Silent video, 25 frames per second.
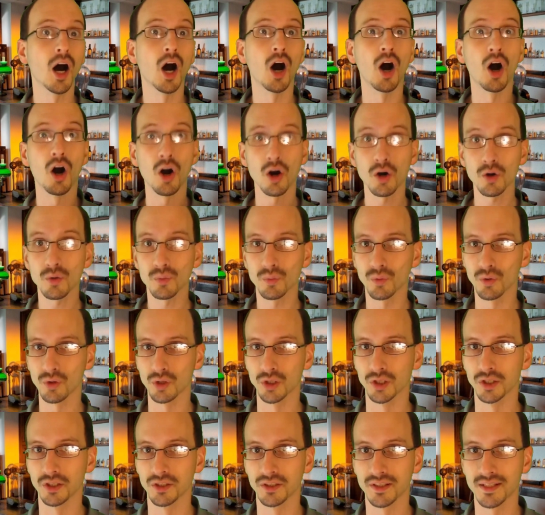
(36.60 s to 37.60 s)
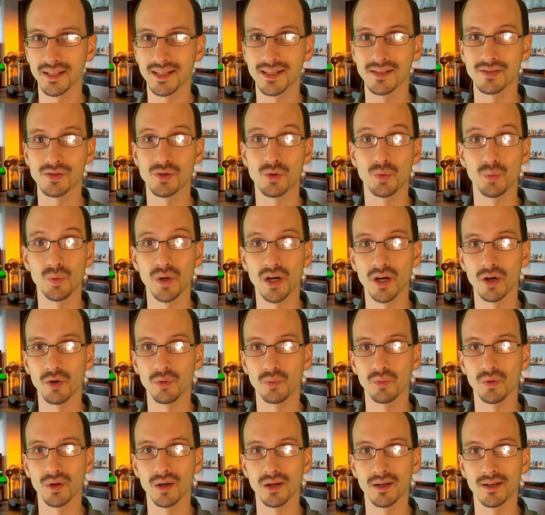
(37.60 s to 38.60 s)
Our world is the
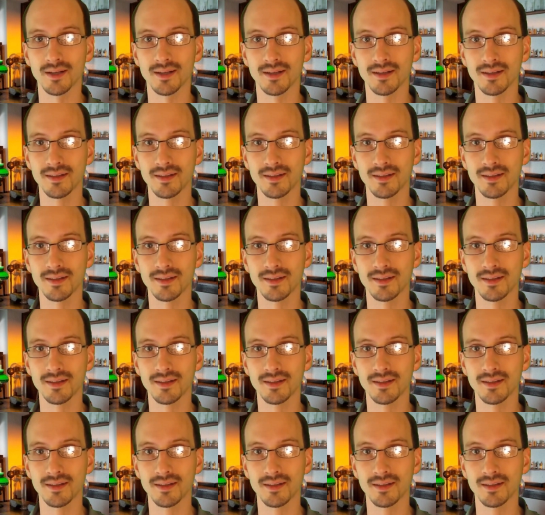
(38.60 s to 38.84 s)
weird one.